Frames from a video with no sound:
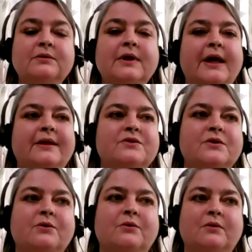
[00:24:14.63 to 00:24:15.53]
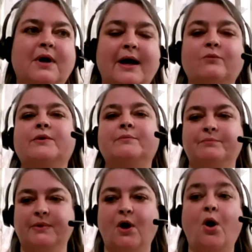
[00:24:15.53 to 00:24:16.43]
and so I would
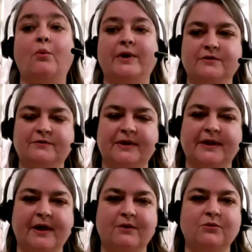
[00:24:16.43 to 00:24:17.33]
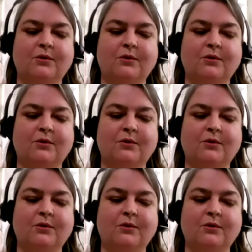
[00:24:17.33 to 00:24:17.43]
be always filling that role.